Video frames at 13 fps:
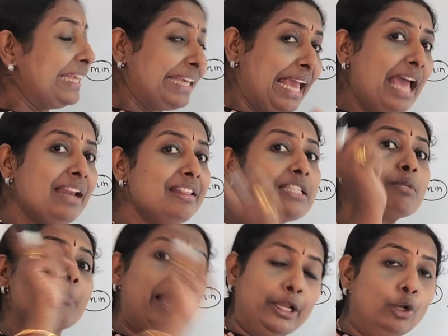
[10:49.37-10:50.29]
Can
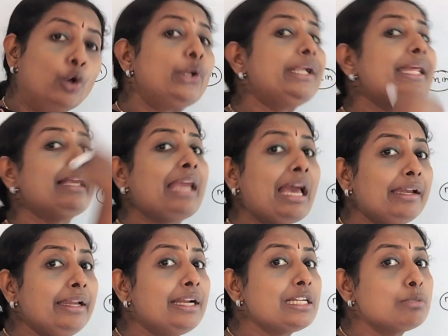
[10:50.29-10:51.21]
these minority
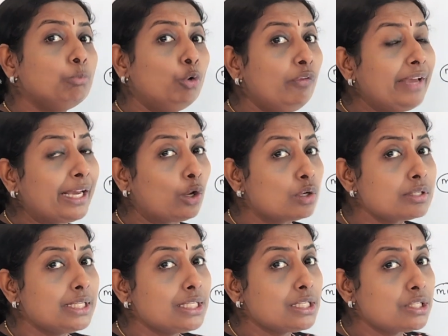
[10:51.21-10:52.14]
carriers move
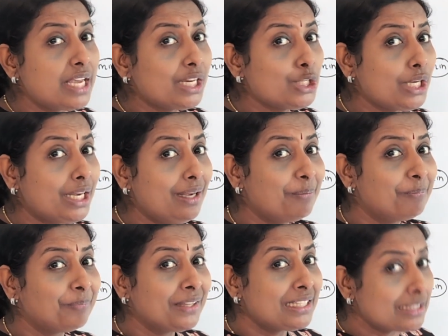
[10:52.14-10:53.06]
across this junction?
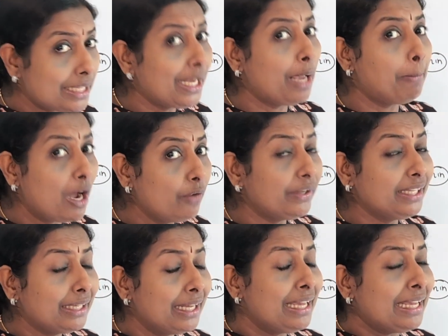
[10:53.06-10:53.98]
Think about
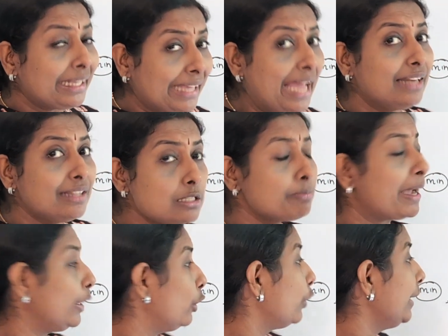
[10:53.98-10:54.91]
it. Can these
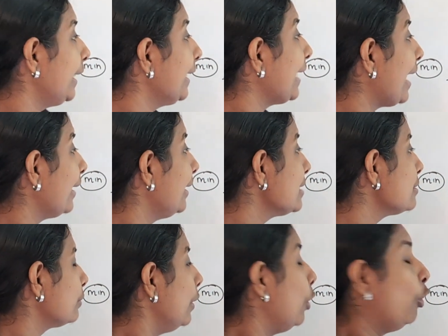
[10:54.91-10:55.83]
minority
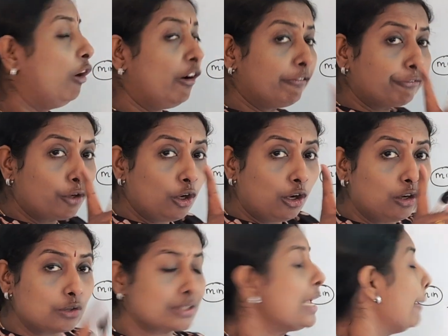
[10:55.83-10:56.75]
carriers? Of course,